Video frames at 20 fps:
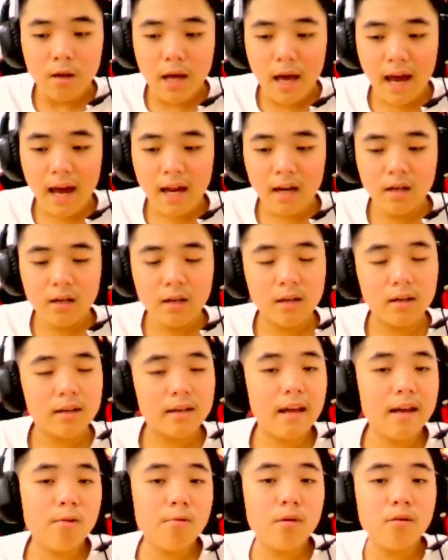And
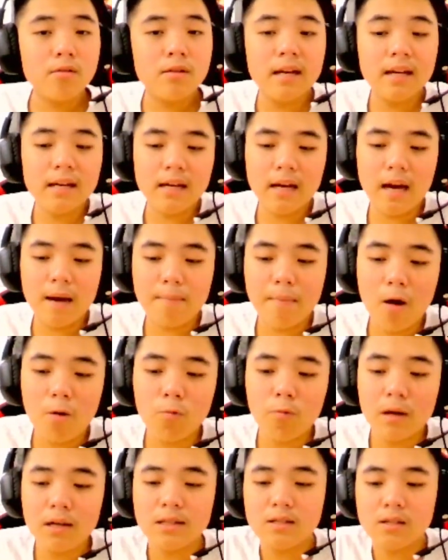they will think about
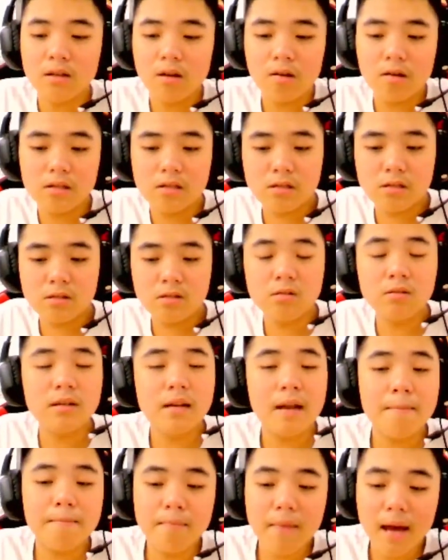what choice should
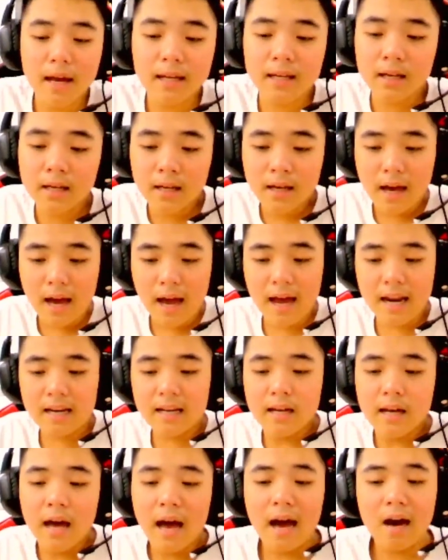they make
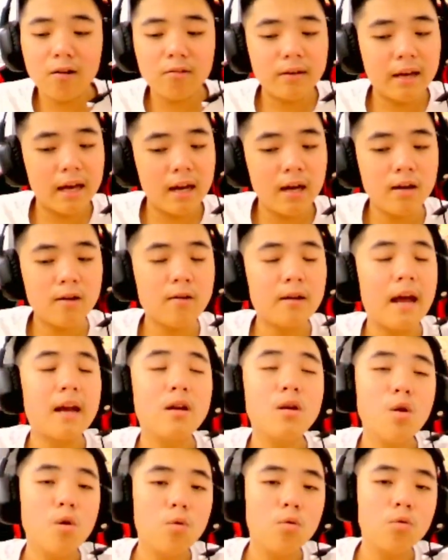and how can they
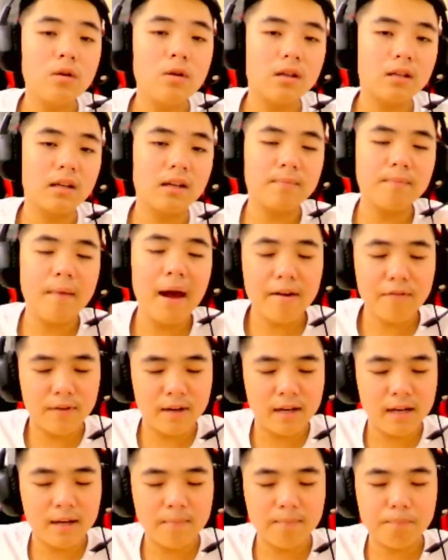do the
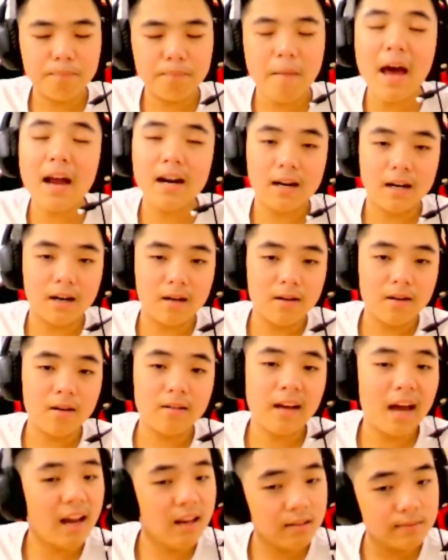everything better.
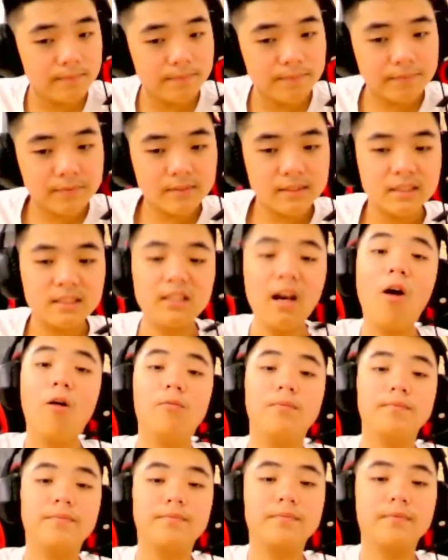Okay?
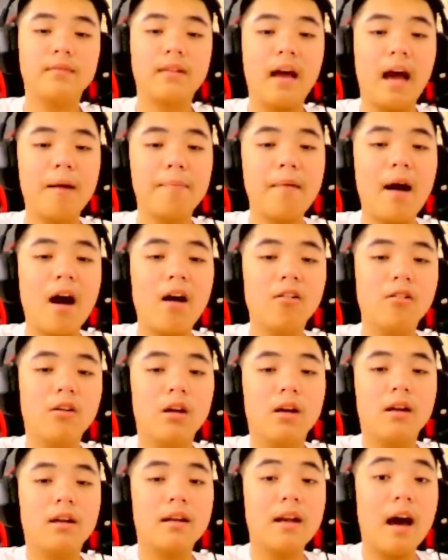So about
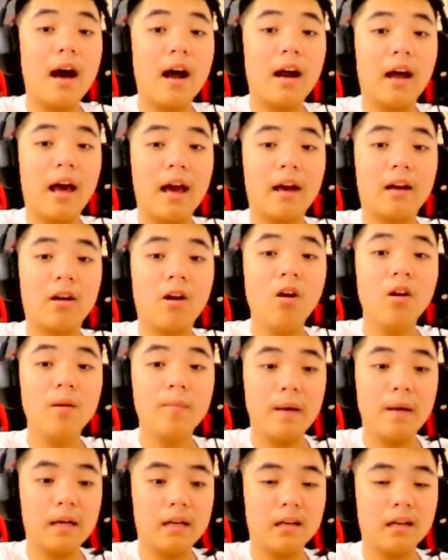the
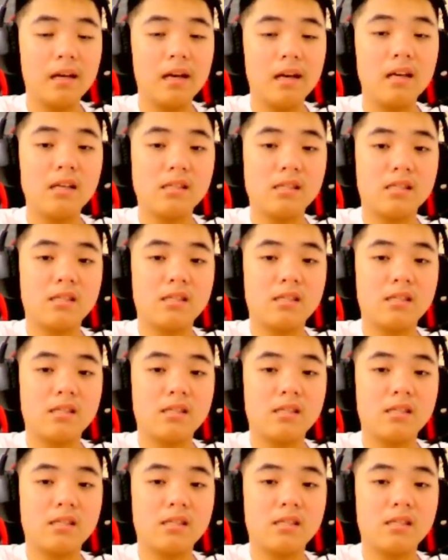economic is